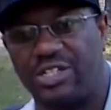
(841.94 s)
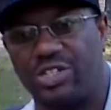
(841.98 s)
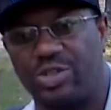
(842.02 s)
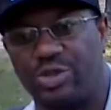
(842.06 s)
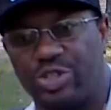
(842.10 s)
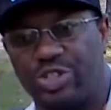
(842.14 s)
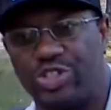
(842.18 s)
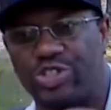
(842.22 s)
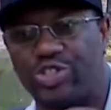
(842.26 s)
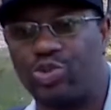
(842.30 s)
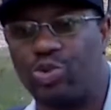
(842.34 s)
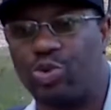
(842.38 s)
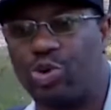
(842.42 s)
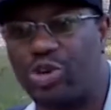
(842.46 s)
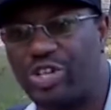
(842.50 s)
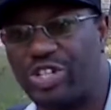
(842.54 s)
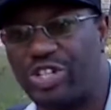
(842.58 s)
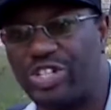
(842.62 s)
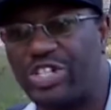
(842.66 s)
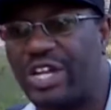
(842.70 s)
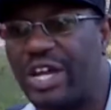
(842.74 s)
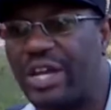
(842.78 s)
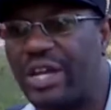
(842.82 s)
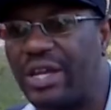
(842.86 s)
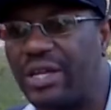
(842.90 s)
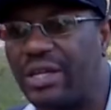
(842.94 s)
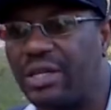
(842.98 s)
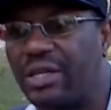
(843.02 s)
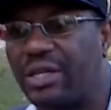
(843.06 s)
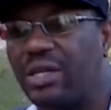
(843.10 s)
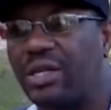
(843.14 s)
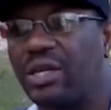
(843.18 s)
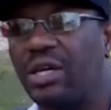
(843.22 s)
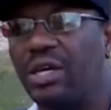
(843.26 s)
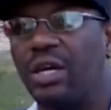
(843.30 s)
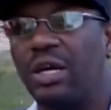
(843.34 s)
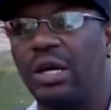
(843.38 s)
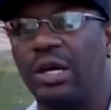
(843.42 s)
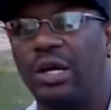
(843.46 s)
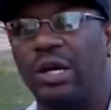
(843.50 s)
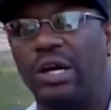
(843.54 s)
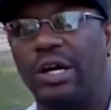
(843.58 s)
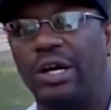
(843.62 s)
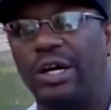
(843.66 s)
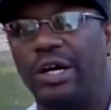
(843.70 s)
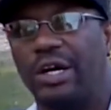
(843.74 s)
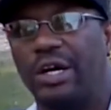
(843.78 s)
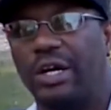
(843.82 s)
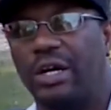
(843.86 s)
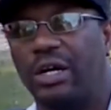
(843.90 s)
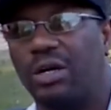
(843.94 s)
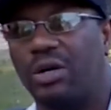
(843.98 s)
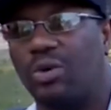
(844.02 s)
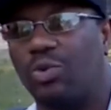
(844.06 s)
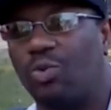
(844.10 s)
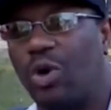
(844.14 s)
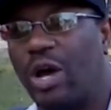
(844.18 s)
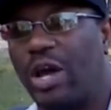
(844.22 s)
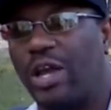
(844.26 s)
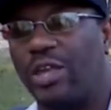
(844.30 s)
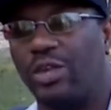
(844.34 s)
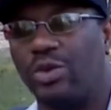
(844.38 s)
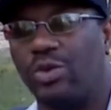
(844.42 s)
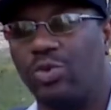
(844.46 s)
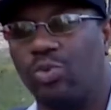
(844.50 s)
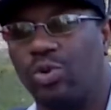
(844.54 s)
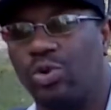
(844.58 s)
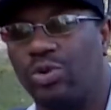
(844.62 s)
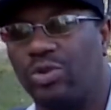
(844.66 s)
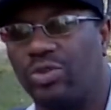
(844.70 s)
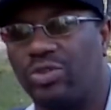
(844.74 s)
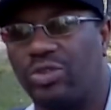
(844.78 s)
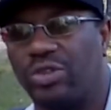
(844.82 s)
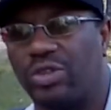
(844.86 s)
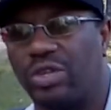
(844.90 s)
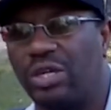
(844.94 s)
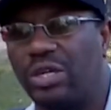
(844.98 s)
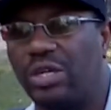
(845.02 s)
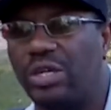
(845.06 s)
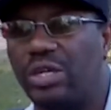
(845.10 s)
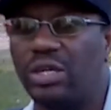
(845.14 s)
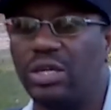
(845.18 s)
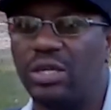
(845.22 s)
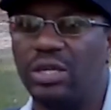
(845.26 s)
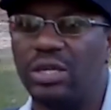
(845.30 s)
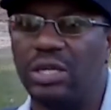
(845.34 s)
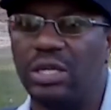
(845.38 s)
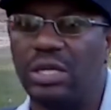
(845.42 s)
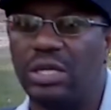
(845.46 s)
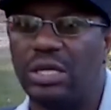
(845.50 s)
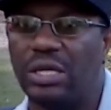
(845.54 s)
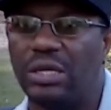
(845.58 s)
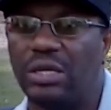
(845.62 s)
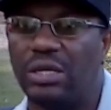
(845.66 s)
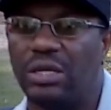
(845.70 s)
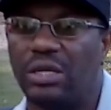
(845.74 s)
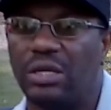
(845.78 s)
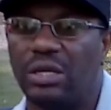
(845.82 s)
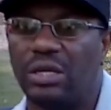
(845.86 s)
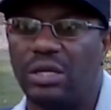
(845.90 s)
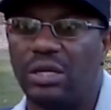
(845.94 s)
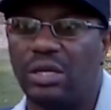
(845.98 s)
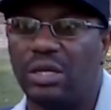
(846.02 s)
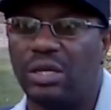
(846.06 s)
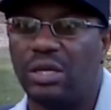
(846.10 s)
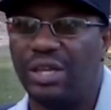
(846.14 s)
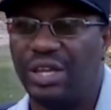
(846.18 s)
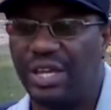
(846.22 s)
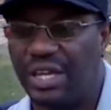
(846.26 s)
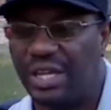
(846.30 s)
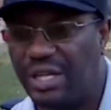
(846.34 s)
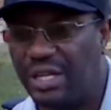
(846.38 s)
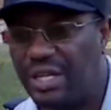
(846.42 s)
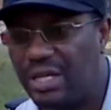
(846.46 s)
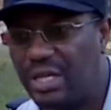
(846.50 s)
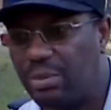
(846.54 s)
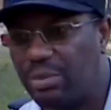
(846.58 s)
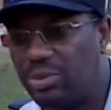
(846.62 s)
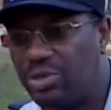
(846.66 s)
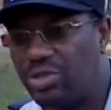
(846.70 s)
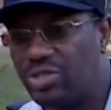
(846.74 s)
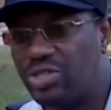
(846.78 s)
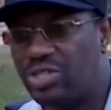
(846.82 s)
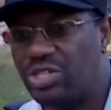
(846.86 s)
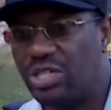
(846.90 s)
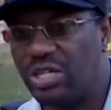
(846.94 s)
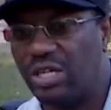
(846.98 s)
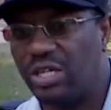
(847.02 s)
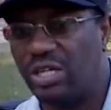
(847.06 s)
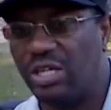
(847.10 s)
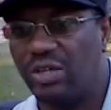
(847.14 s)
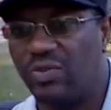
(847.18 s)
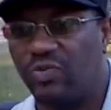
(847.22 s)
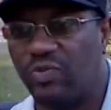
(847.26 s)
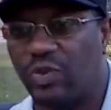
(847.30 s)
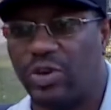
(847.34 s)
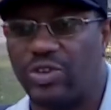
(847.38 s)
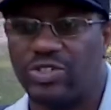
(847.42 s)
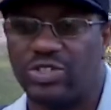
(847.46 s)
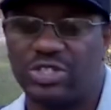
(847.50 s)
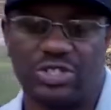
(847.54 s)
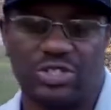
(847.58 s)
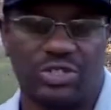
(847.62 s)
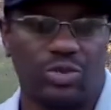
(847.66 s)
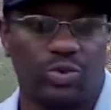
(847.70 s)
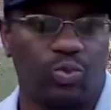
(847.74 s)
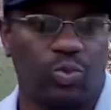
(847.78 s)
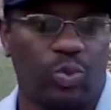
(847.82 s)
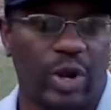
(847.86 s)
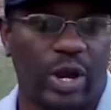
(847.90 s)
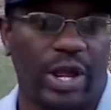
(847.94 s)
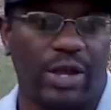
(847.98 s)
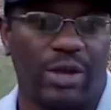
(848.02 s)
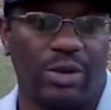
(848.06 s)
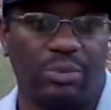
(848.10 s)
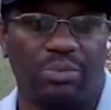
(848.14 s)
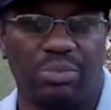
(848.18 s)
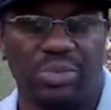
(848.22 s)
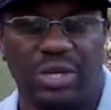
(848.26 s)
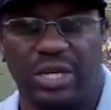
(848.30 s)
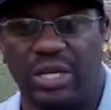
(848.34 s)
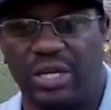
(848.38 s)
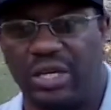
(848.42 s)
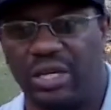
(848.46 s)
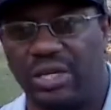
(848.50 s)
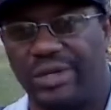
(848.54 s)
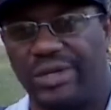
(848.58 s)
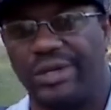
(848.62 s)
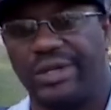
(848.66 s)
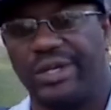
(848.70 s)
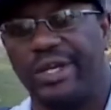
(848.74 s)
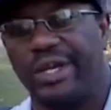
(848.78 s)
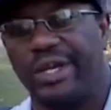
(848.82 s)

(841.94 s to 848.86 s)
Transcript: a short shank, why you want the EWG versus the round bend.